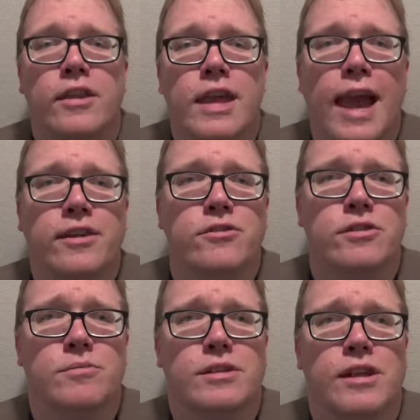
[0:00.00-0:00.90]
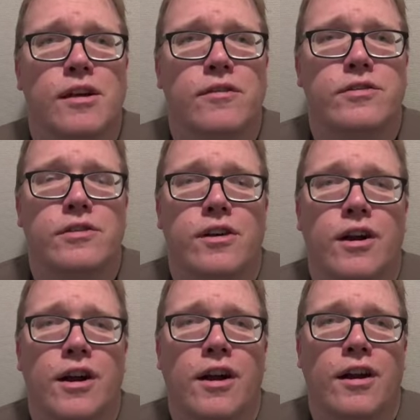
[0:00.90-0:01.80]
The actors themselves
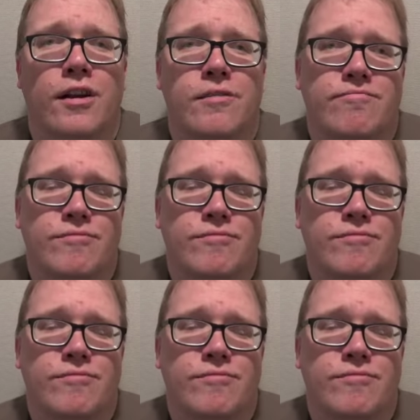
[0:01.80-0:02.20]
are